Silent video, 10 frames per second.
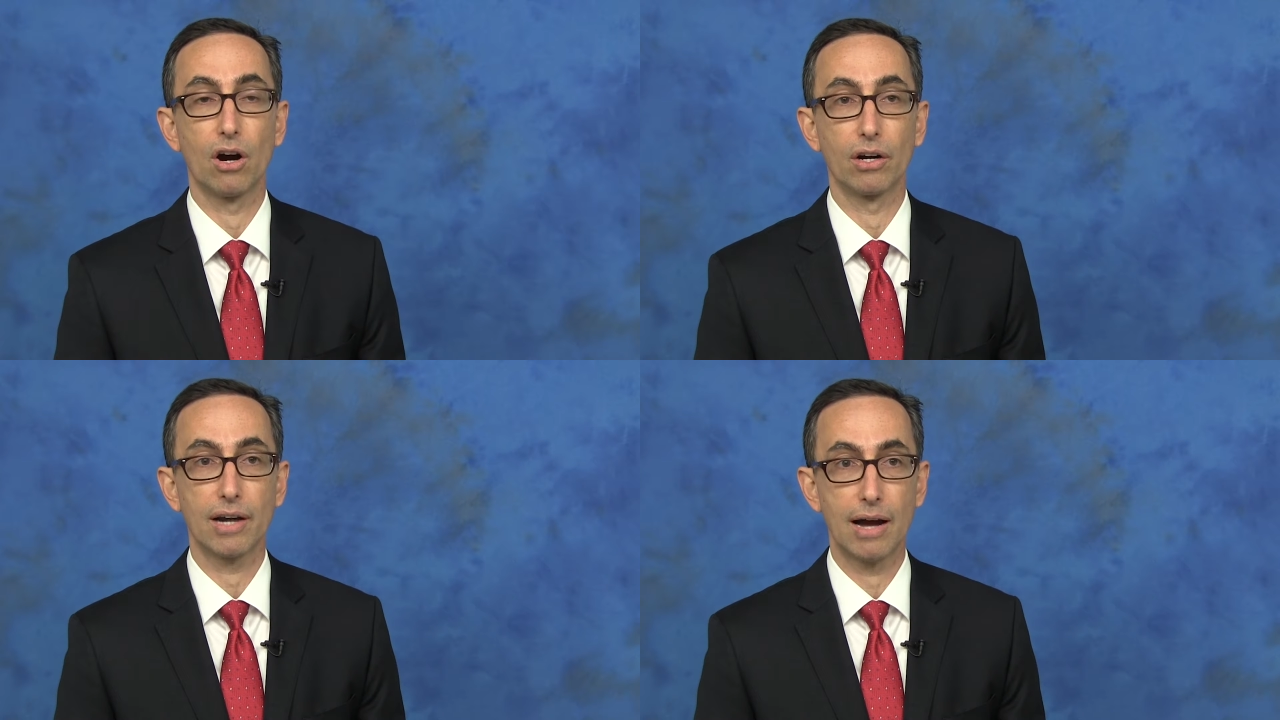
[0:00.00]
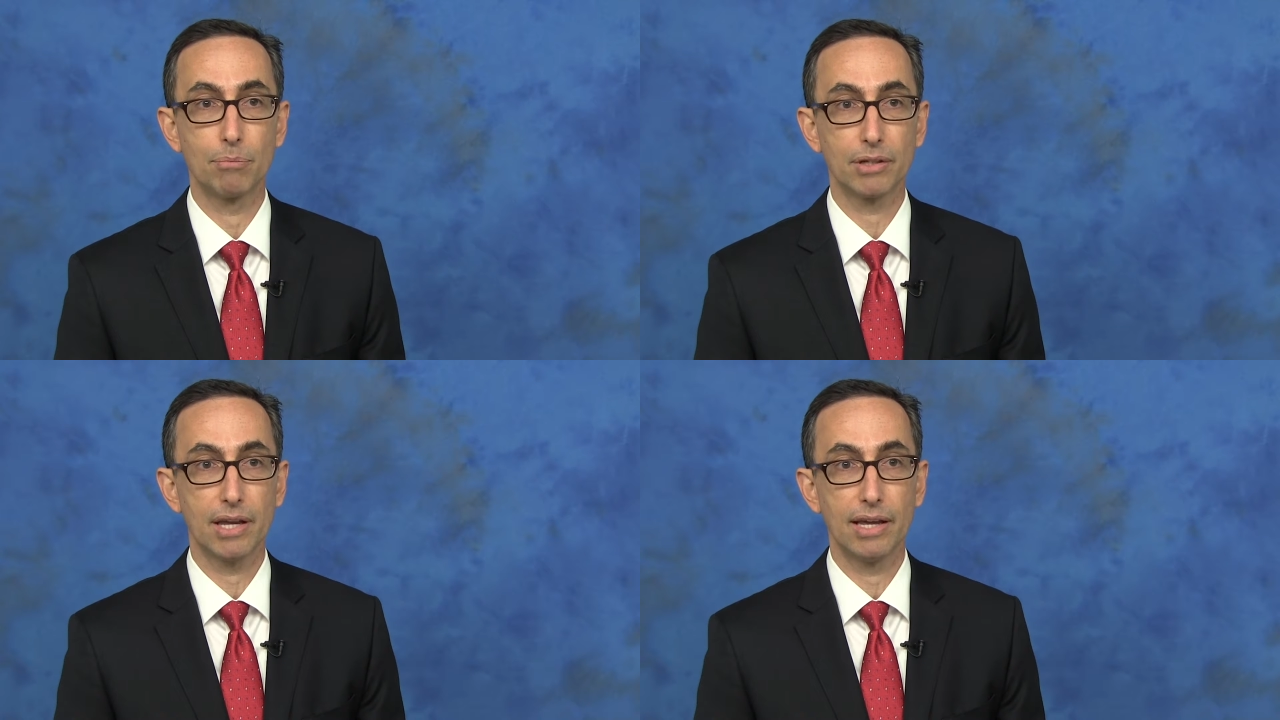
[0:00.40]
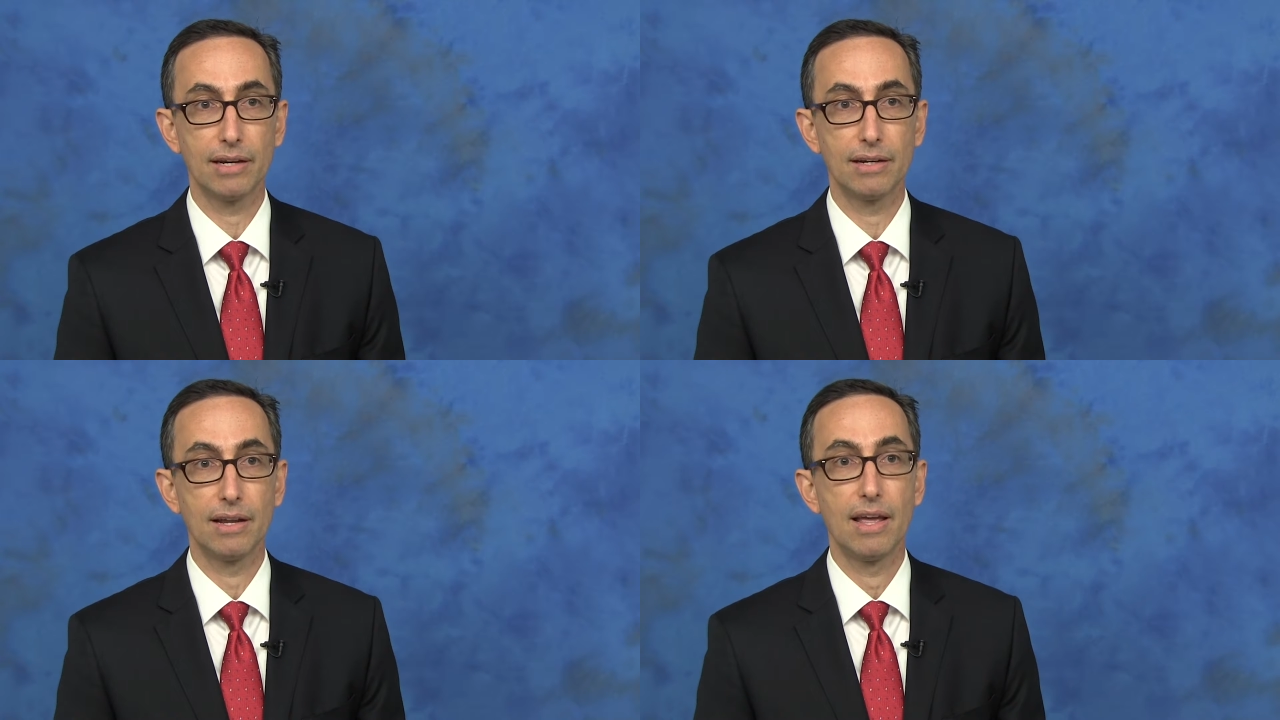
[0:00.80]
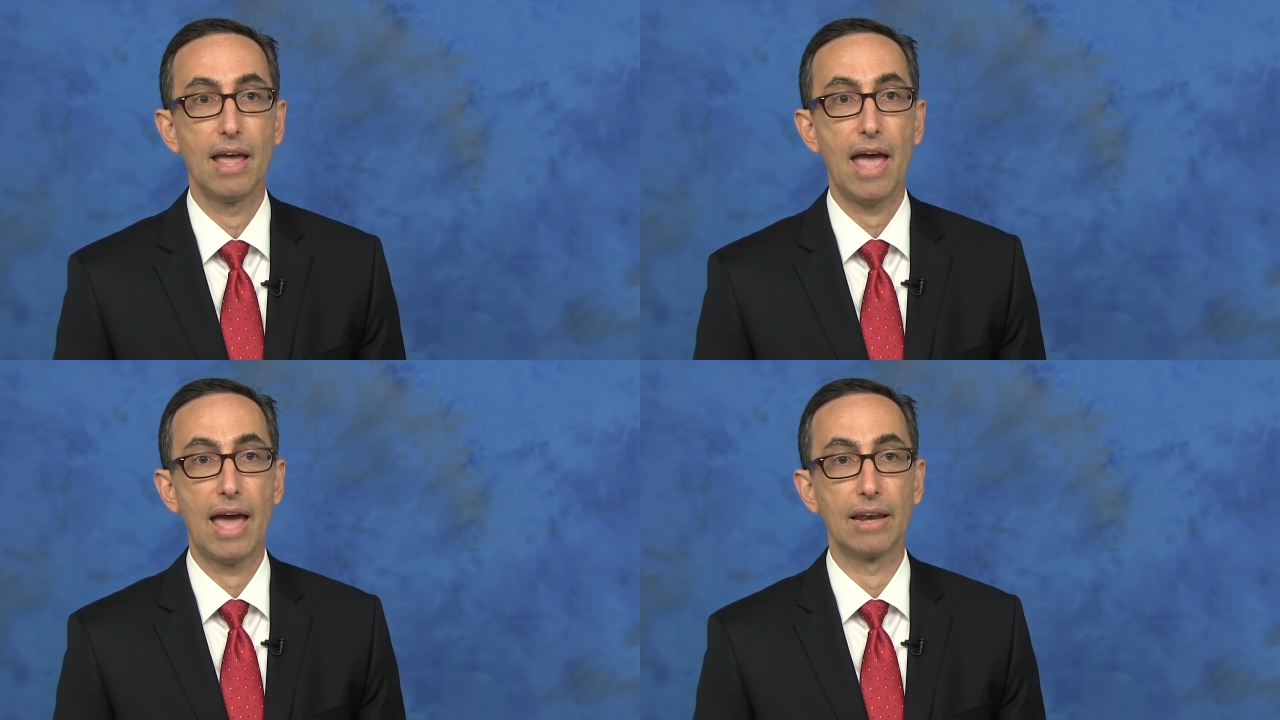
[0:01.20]
are complicated
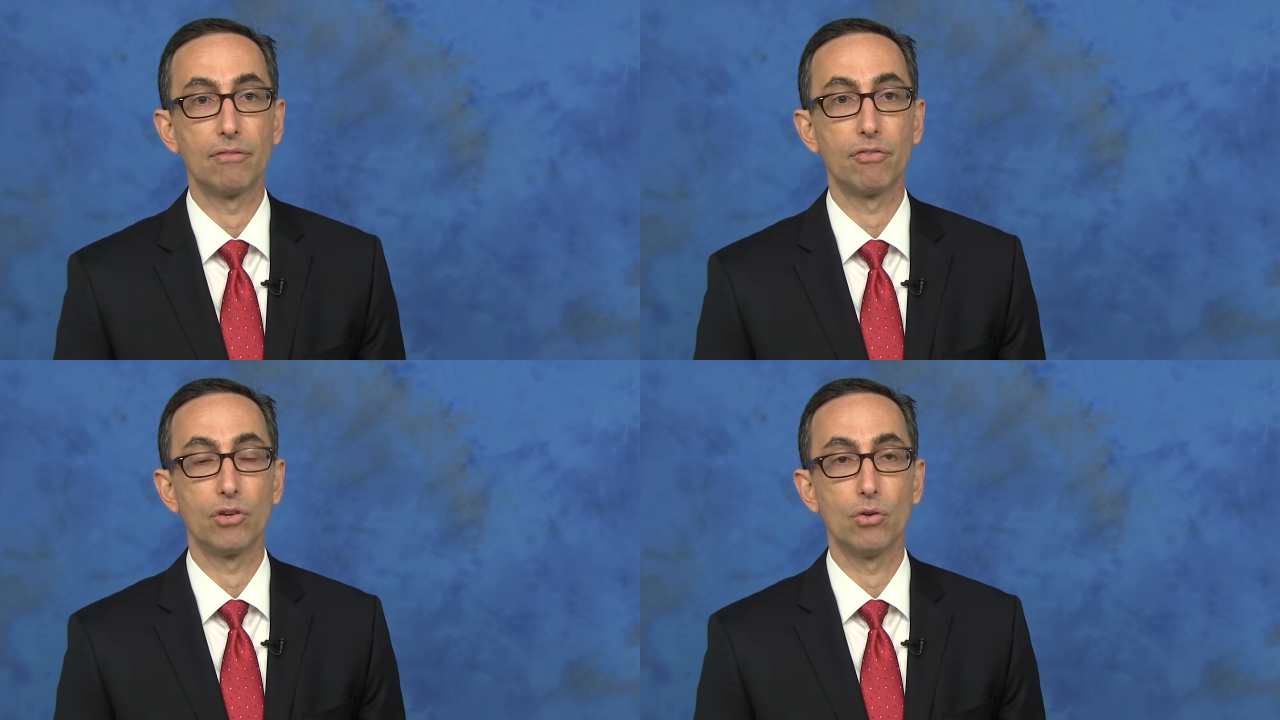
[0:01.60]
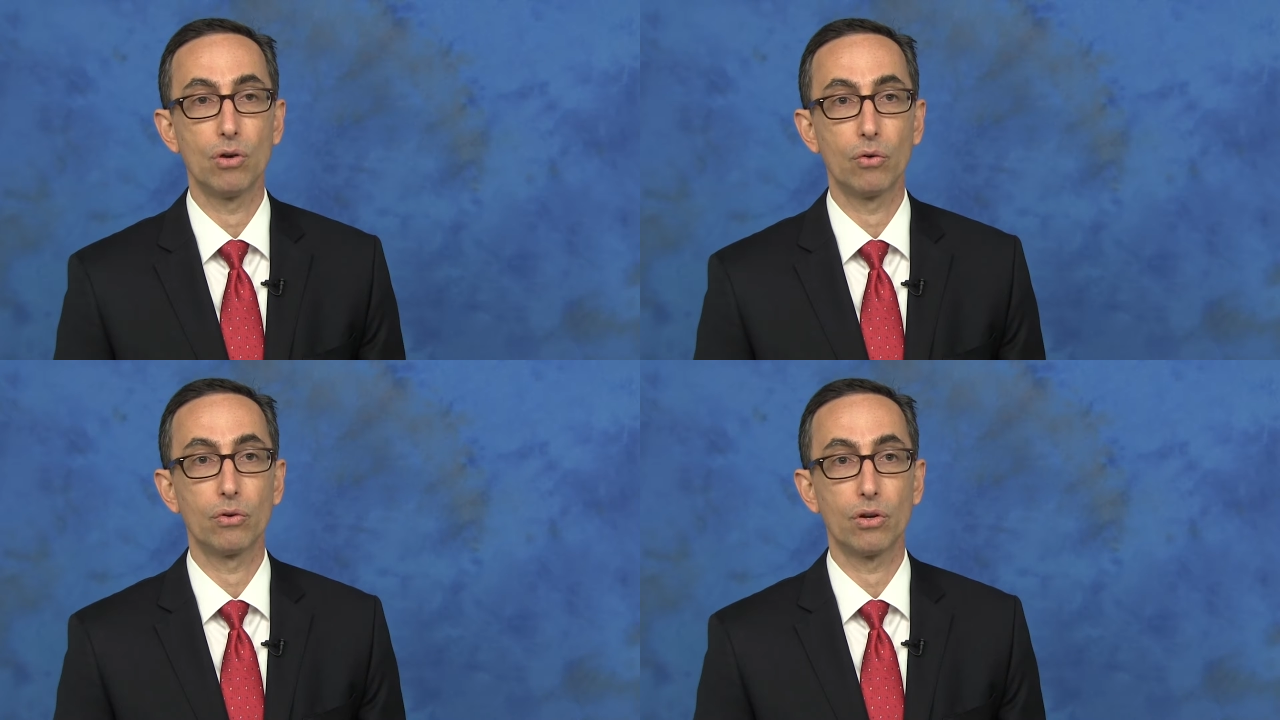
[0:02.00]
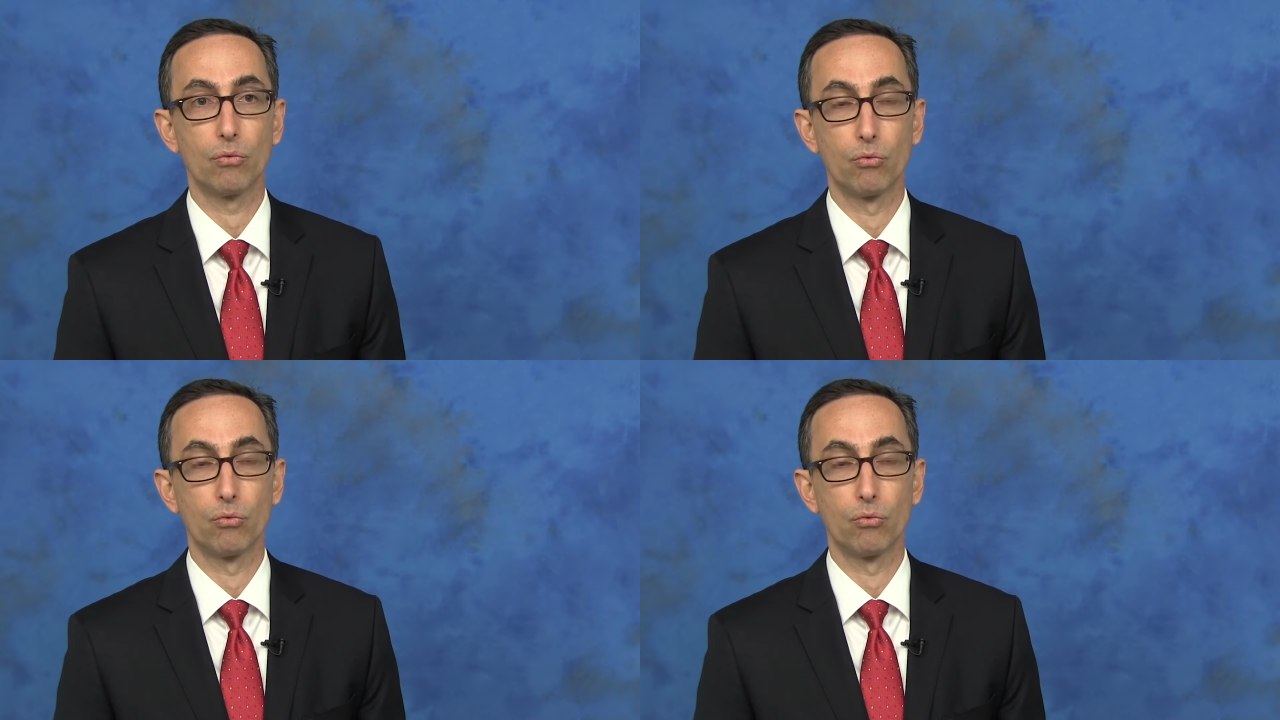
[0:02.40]
and if you don't